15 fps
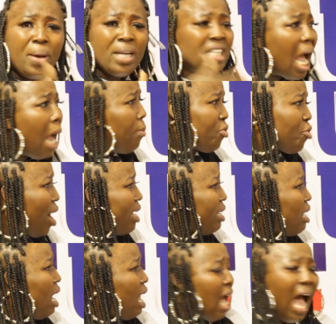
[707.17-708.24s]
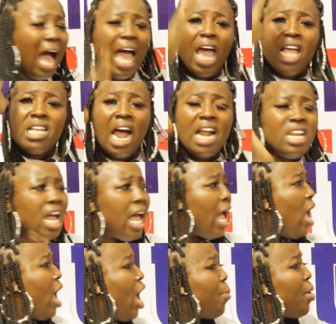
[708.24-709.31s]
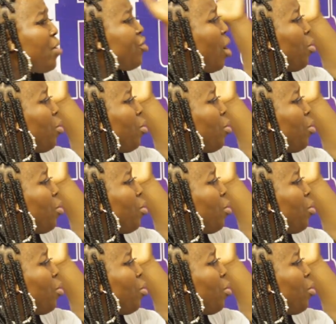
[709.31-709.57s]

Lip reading: big time trend. Ah, and Nadia, a bit